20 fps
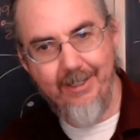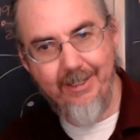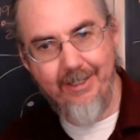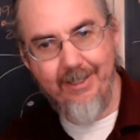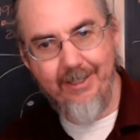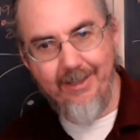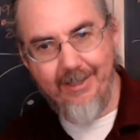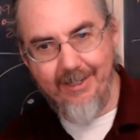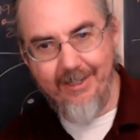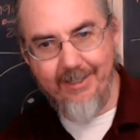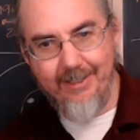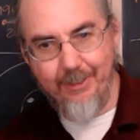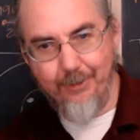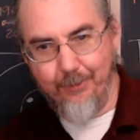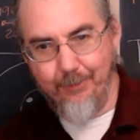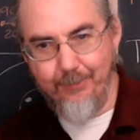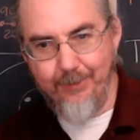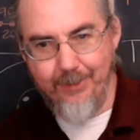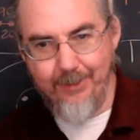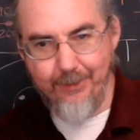that there
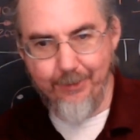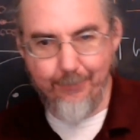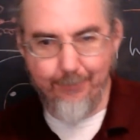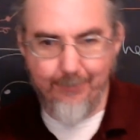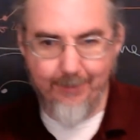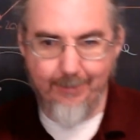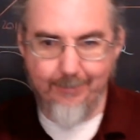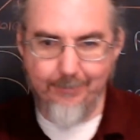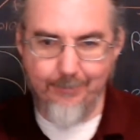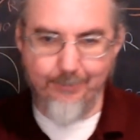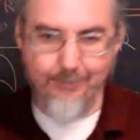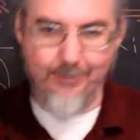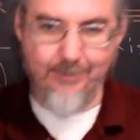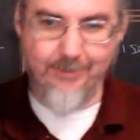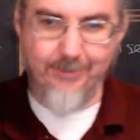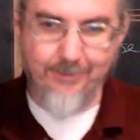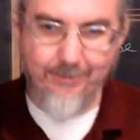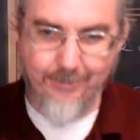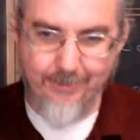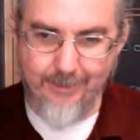would be no problems with the
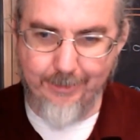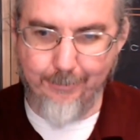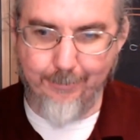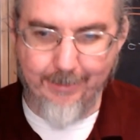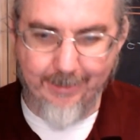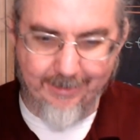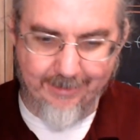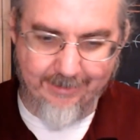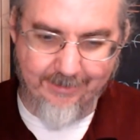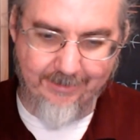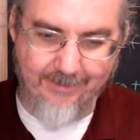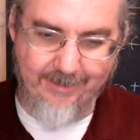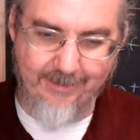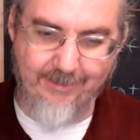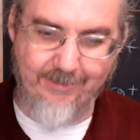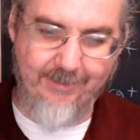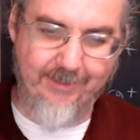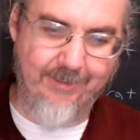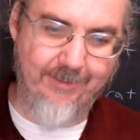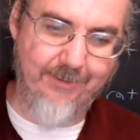New Deal
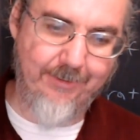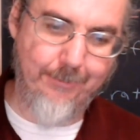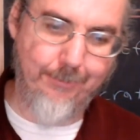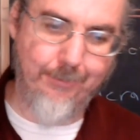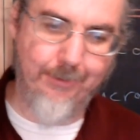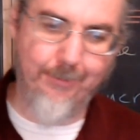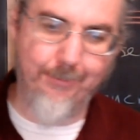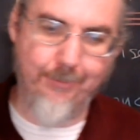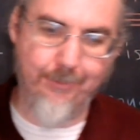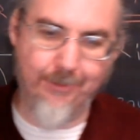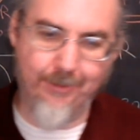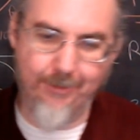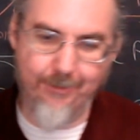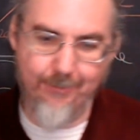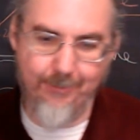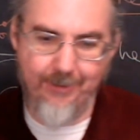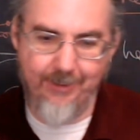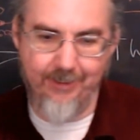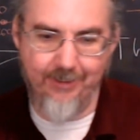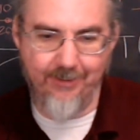policies, and the Supreme Court
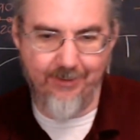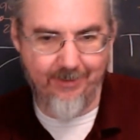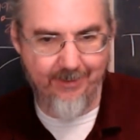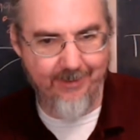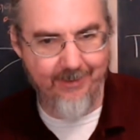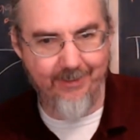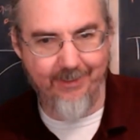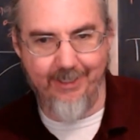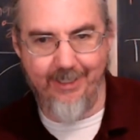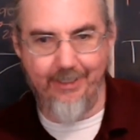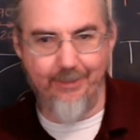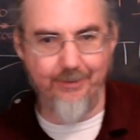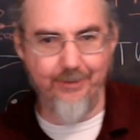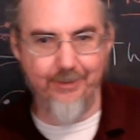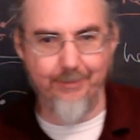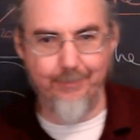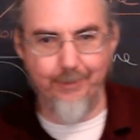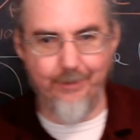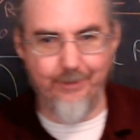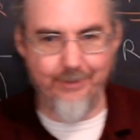would just allow
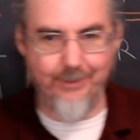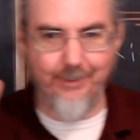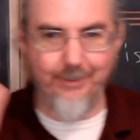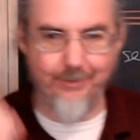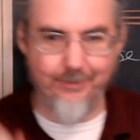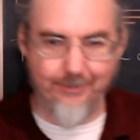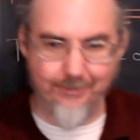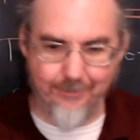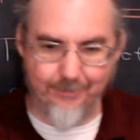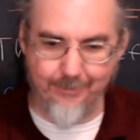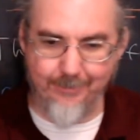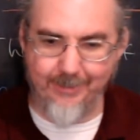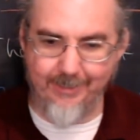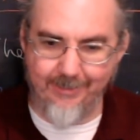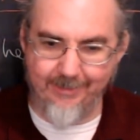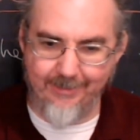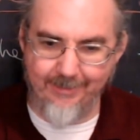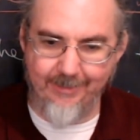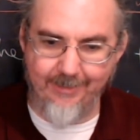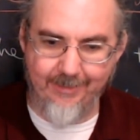them all to go through without
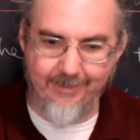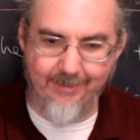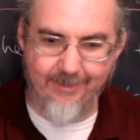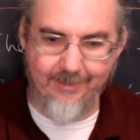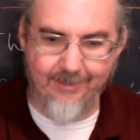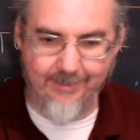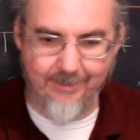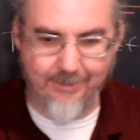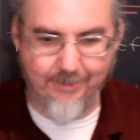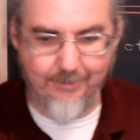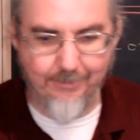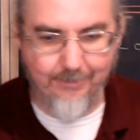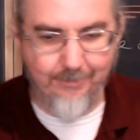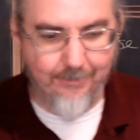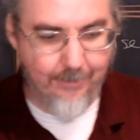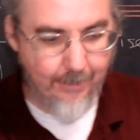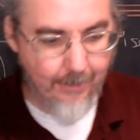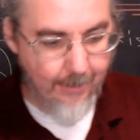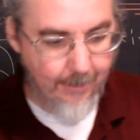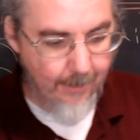any issues.
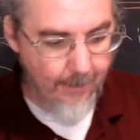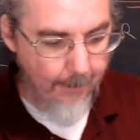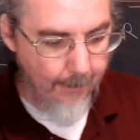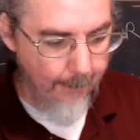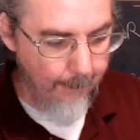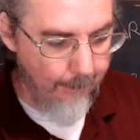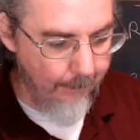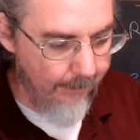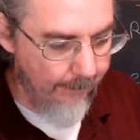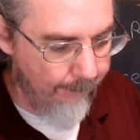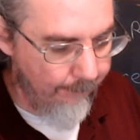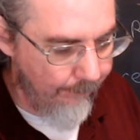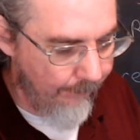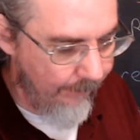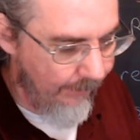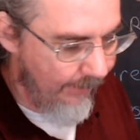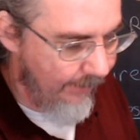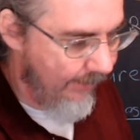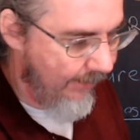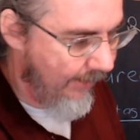But
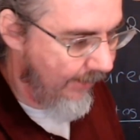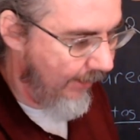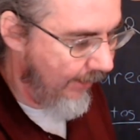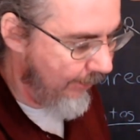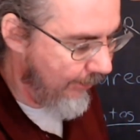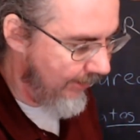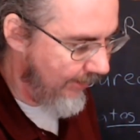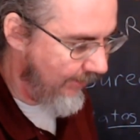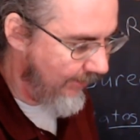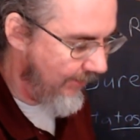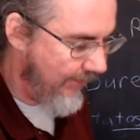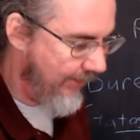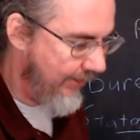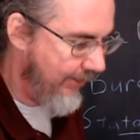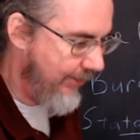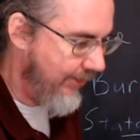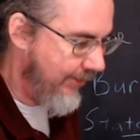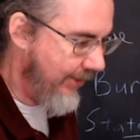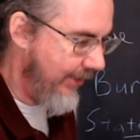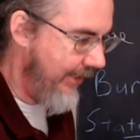Congress, to their
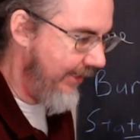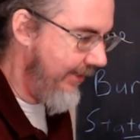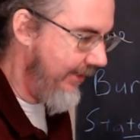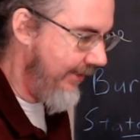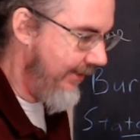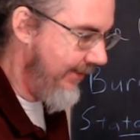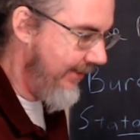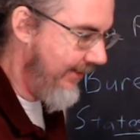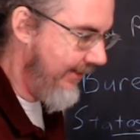credit,